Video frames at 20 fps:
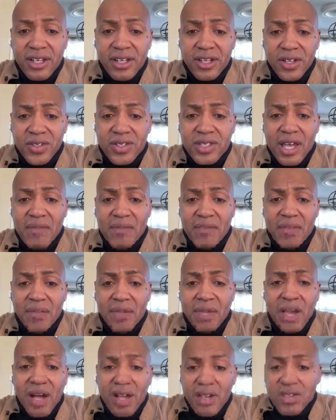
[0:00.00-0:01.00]
who's come to
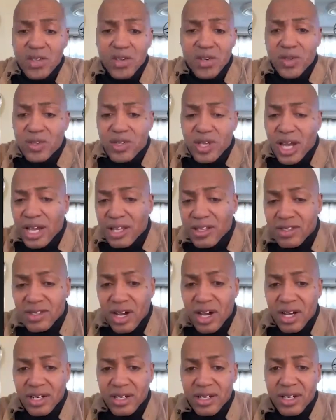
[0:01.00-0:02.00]
me also signs
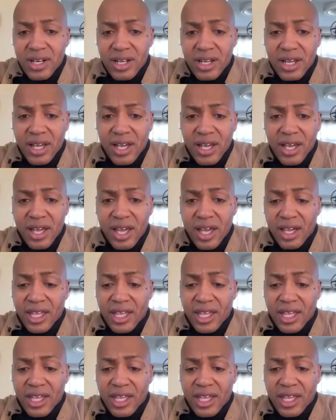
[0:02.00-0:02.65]
on, uh,